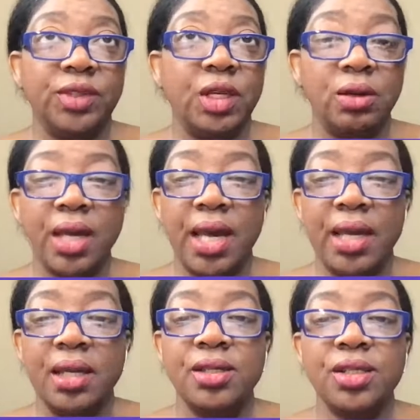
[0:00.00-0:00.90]

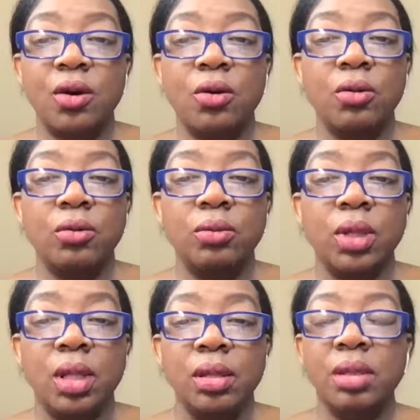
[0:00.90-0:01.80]
Okay. So
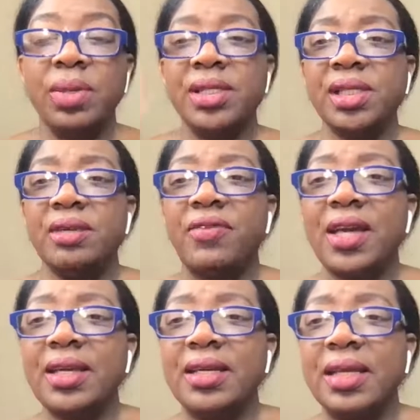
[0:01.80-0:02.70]
let me see if I
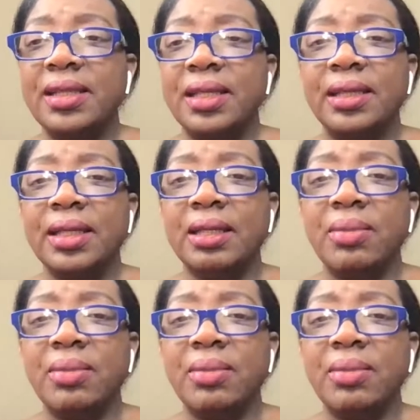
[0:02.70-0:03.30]
can get the link.